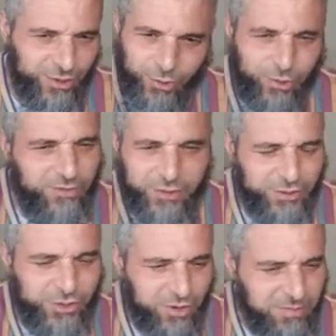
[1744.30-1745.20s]
or whoever you're
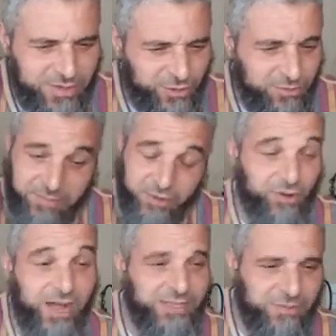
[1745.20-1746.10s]
screaming to, maybe your
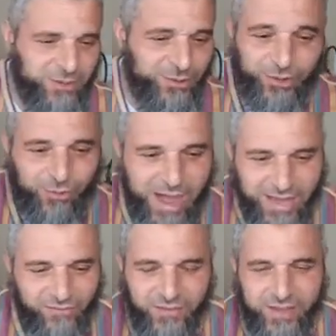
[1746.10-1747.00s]
husband or your
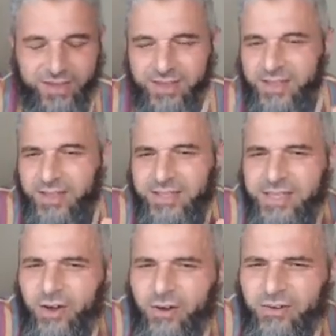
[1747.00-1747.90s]
wife,
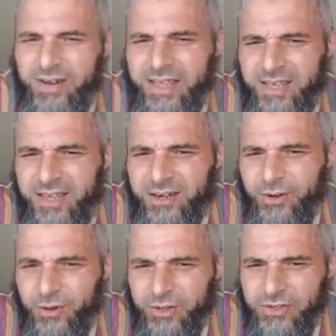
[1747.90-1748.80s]
they only hear
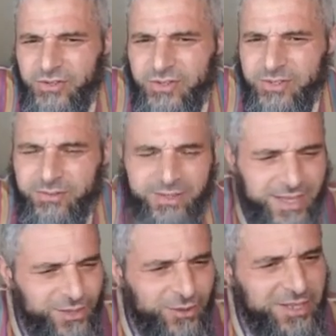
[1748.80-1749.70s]
noise,
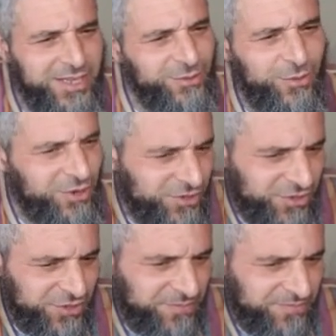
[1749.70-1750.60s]
they don't hear
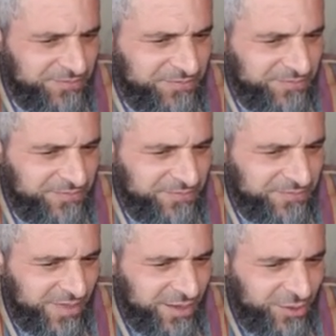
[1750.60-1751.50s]
words.
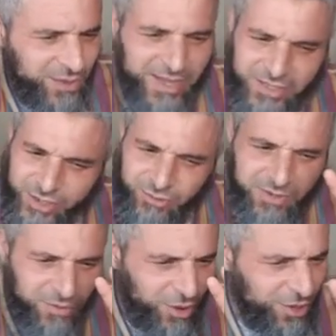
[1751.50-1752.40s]
You can
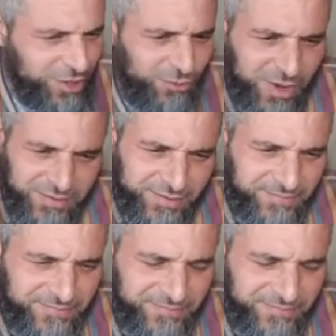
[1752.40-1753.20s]
scream all you want.